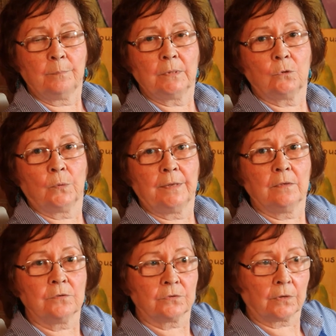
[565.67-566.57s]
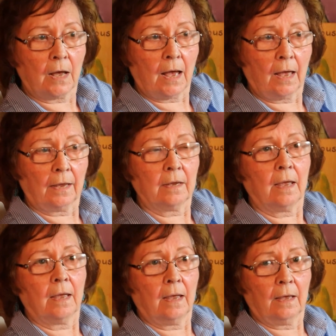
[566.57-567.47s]
between the sky
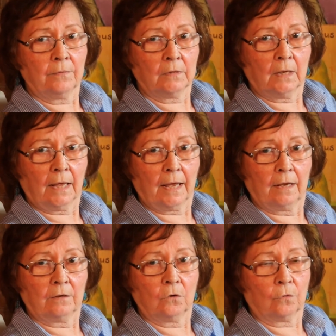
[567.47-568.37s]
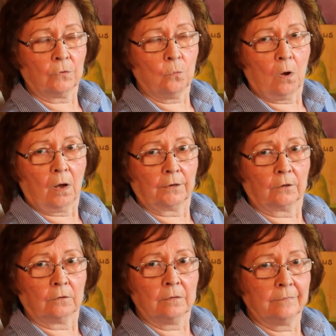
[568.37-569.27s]
and the land or the
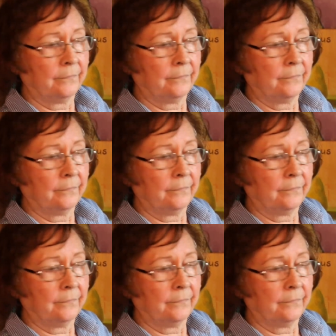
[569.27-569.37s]
water,